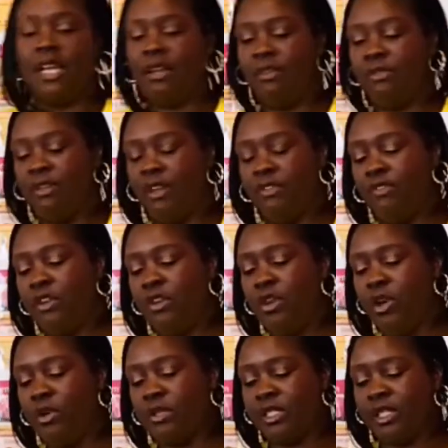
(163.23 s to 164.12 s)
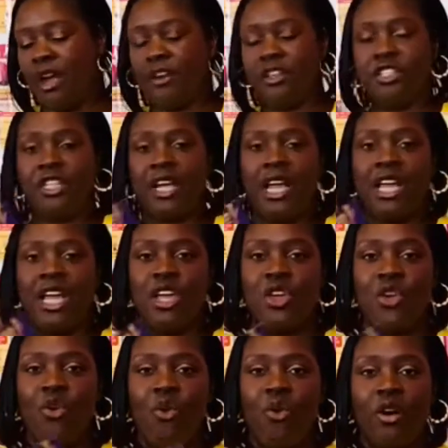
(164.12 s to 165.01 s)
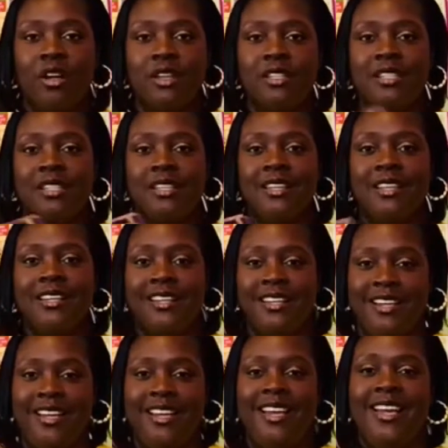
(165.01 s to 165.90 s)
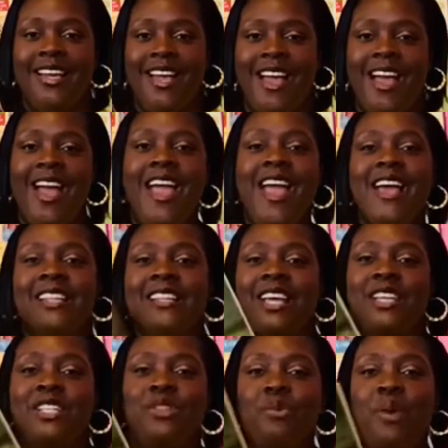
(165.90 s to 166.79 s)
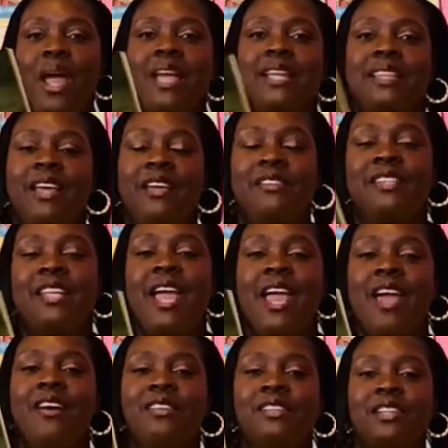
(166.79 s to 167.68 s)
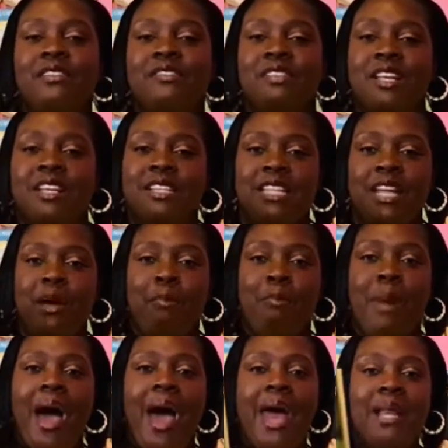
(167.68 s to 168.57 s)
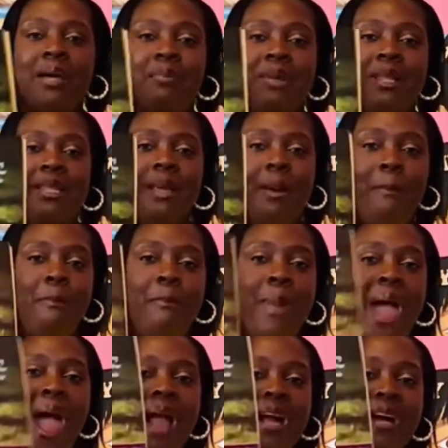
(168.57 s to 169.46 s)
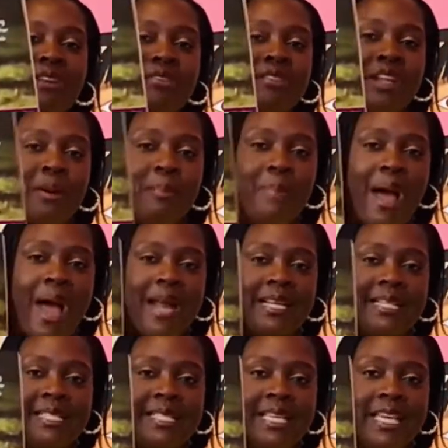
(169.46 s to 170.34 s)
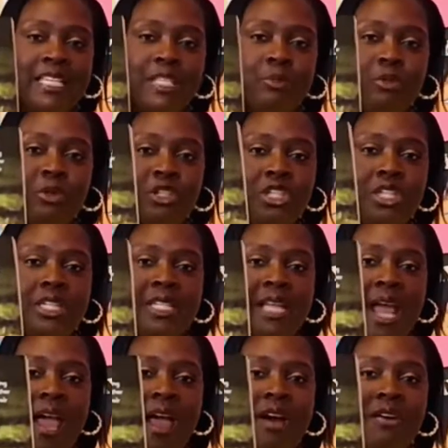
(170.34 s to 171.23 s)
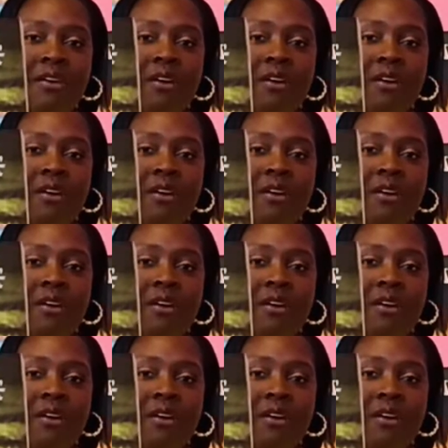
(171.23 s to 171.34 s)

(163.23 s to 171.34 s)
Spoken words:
If you know, start shaking yours. That's right. Their tail lives on their bottom, in the back of their body. See his bushy tail?